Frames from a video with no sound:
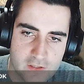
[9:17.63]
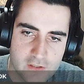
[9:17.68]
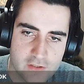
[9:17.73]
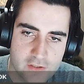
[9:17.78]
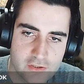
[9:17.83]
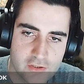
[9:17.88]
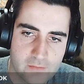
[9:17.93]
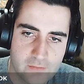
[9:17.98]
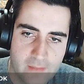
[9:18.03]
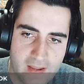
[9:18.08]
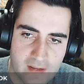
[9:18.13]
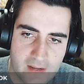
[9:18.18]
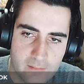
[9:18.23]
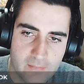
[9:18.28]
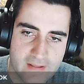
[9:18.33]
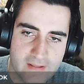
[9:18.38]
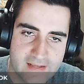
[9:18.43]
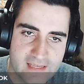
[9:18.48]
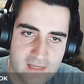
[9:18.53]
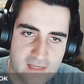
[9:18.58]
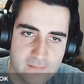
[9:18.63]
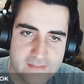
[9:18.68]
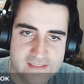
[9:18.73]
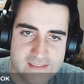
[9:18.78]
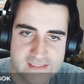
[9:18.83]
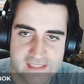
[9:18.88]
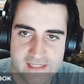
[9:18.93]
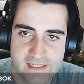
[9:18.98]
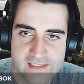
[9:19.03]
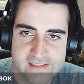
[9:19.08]
So M3GAN played king
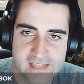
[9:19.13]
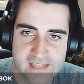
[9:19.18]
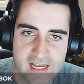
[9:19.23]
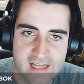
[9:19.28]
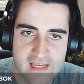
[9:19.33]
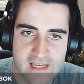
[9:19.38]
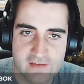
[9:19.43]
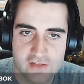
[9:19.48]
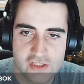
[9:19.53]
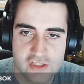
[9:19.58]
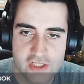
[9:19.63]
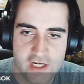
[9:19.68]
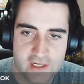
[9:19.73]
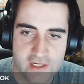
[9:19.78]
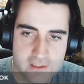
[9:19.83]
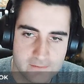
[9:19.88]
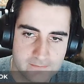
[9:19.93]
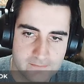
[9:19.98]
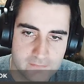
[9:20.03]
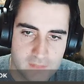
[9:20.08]
b6, I gave a check,